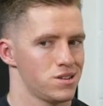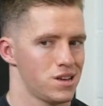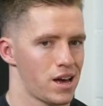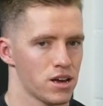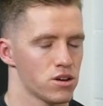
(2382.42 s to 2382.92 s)

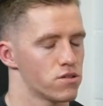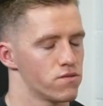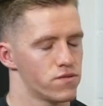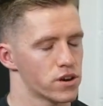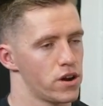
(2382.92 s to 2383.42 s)
how you can
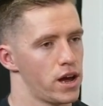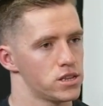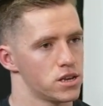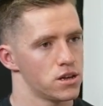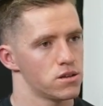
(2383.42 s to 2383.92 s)
figure out
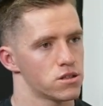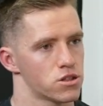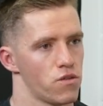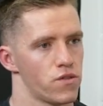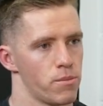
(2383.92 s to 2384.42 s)
to
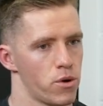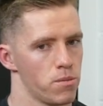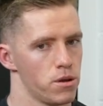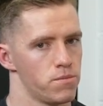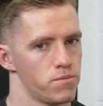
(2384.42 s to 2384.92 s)
solve that
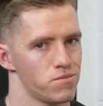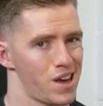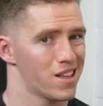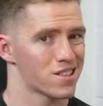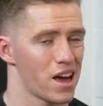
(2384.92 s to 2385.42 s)
problem
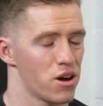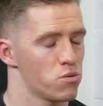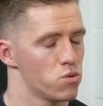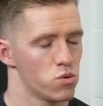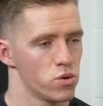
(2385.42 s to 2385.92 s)
at scale
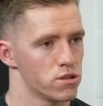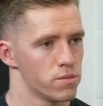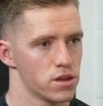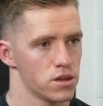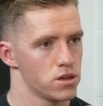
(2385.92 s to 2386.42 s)
will always
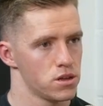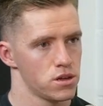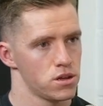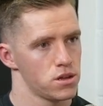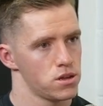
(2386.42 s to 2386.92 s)
be
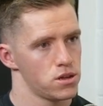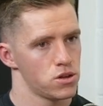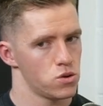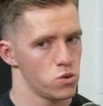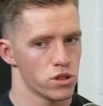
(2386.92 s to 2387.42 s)

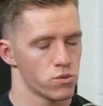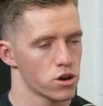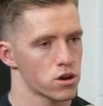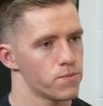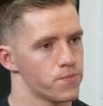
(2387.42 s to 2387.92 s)
always
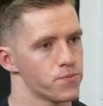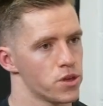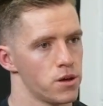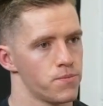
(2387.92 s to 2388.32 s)
work. Yeah. yeah.